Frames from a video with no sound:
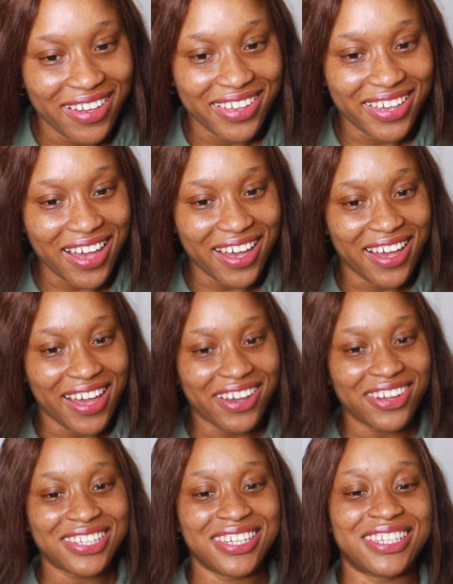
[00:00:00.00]
Yeah, I
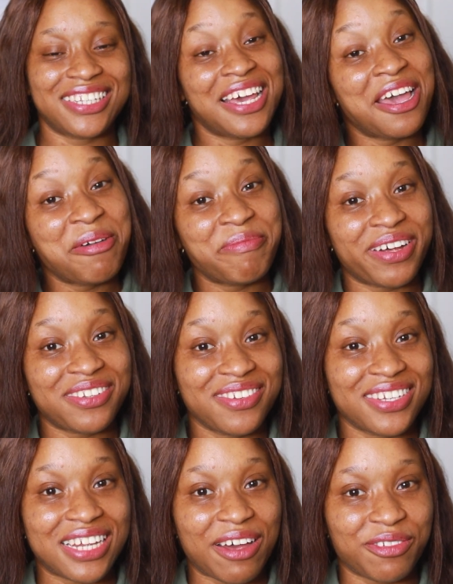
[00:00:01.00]
got it. Part 2
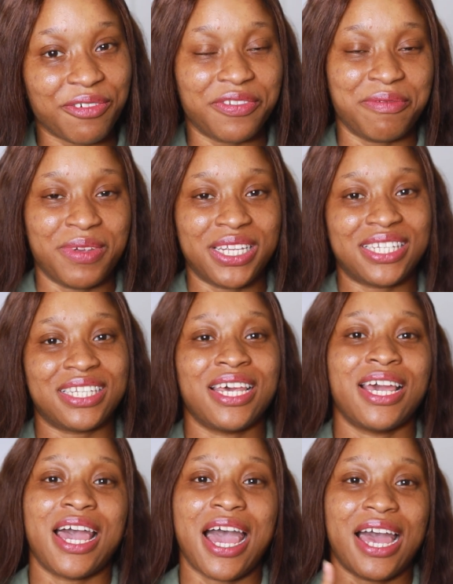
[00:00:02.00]
is out of the maze,
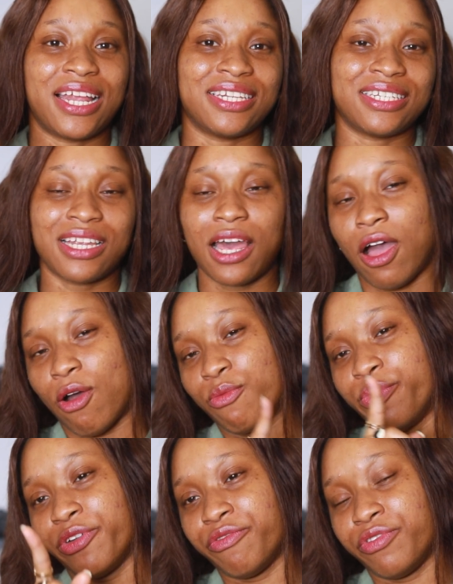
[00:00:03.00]
and I'll
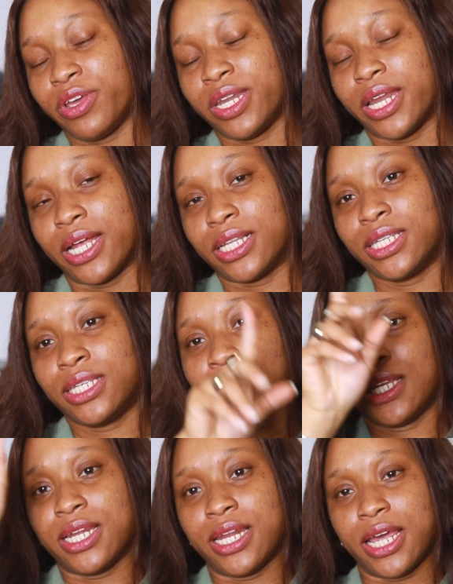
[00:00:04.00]
be reviewing that
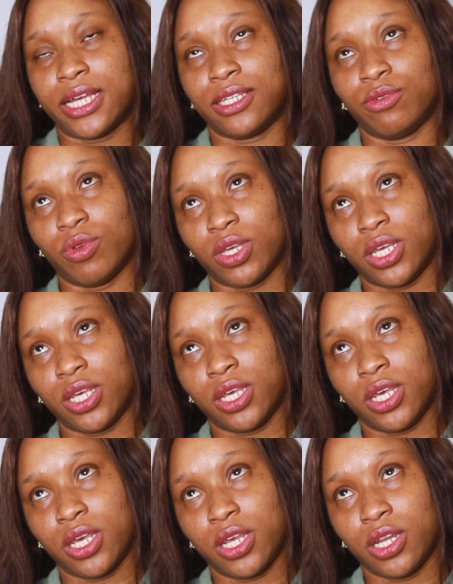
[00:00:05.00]
next week,
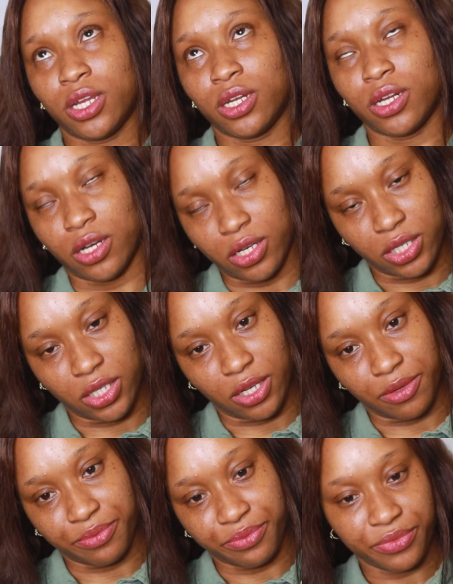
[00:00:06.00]
Thursday.
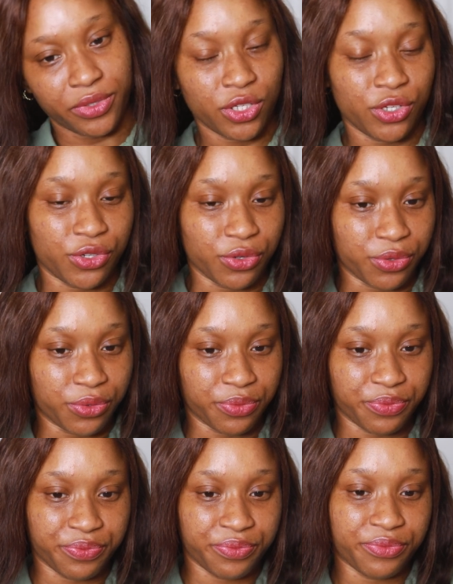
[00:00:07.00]
So
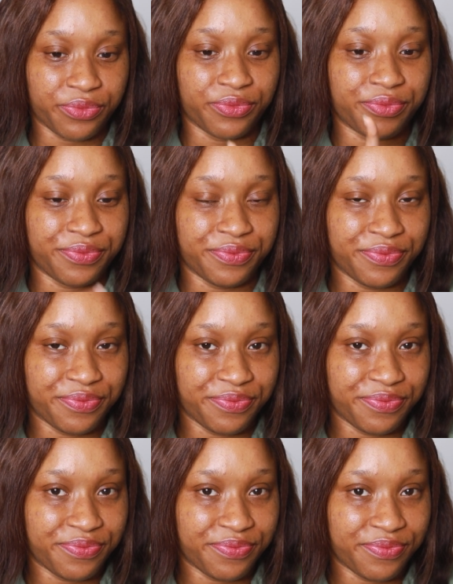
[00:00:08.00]

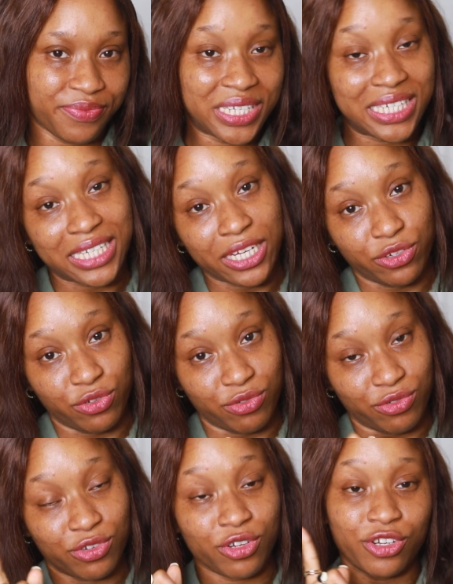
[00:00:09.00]
stay
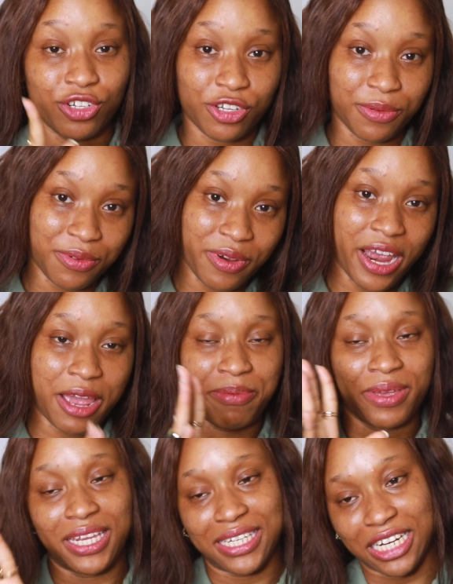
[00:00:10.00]
tuned. Subscribe,
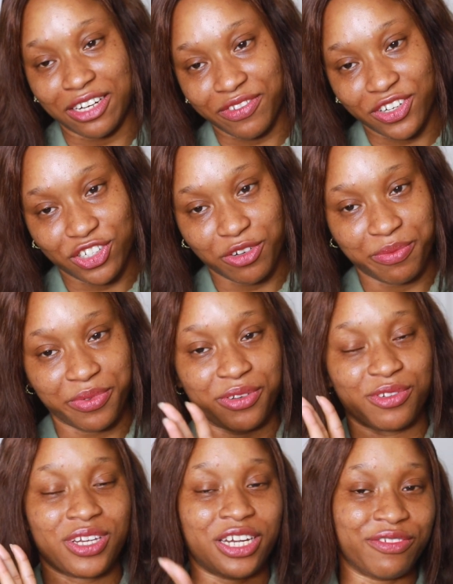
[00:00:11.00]
hit the notification bell
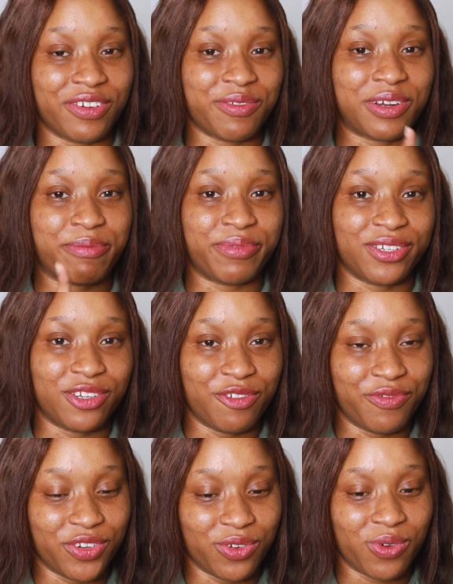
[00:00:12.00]
so you're not driving a new
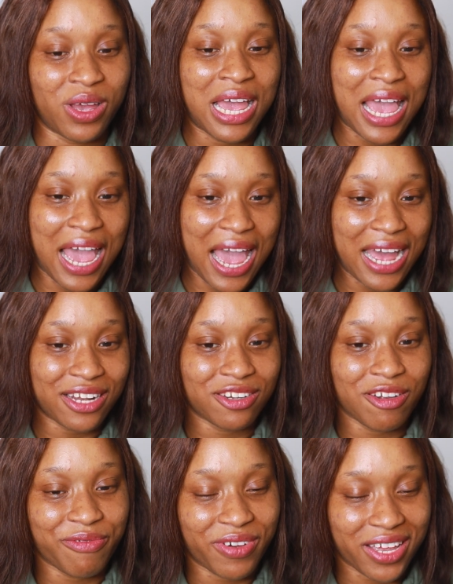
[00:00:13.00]
video. And do
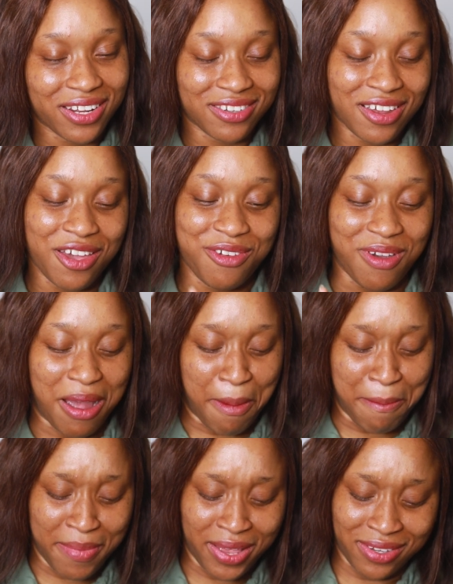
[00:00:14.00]
not forget, you're
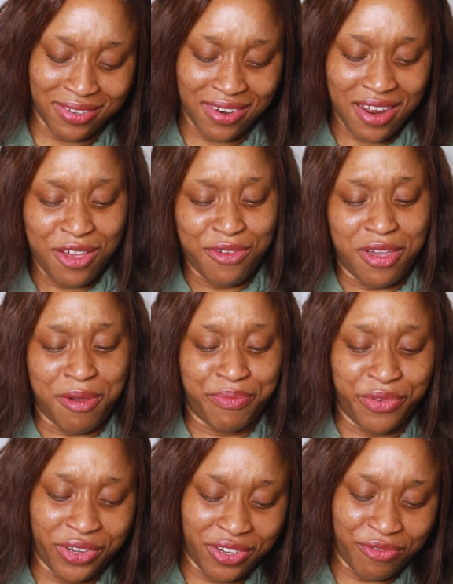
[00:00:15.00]
amazing, you're
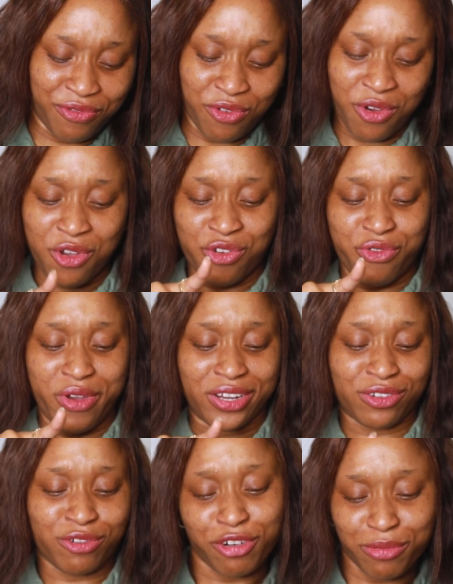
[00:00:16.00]
beautiful, you are
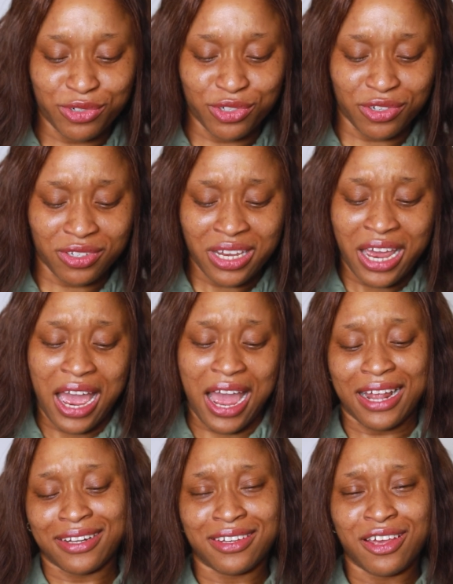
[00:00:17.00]
scrumptious,
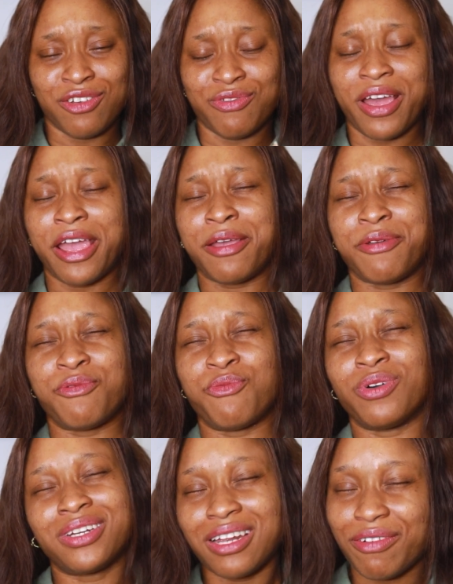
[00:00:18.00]
and you are a
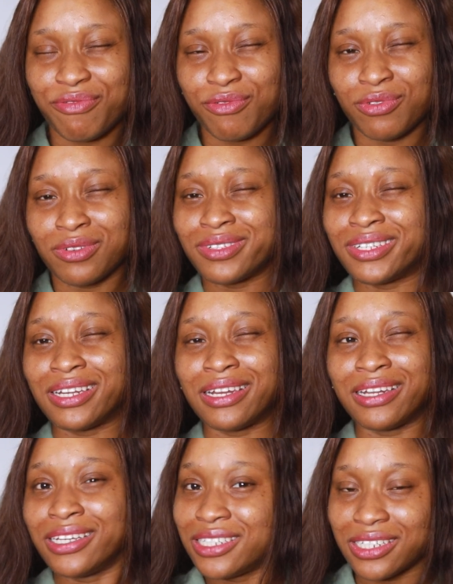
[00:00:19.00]
wonderful,
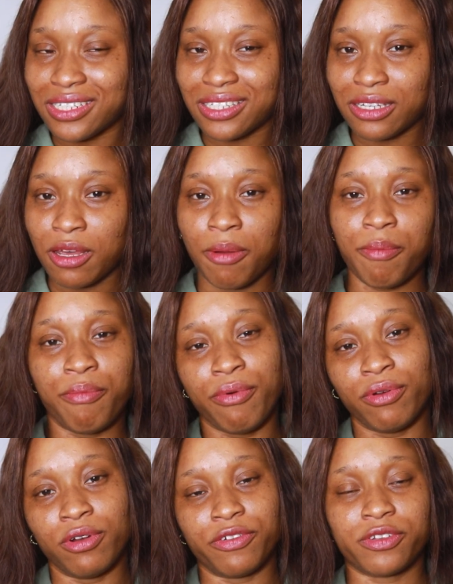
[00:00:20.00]
delicious
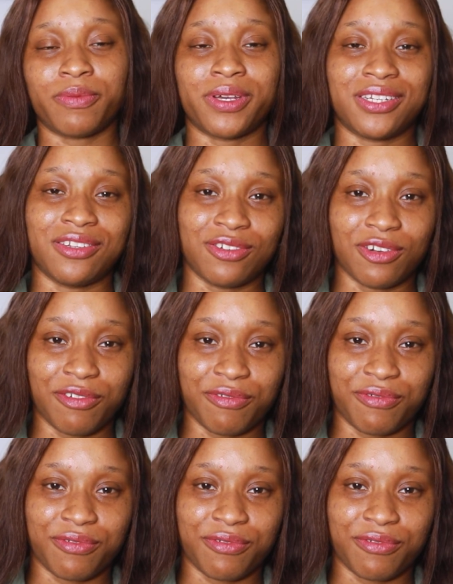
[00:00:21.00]
bowl of spicy jollof.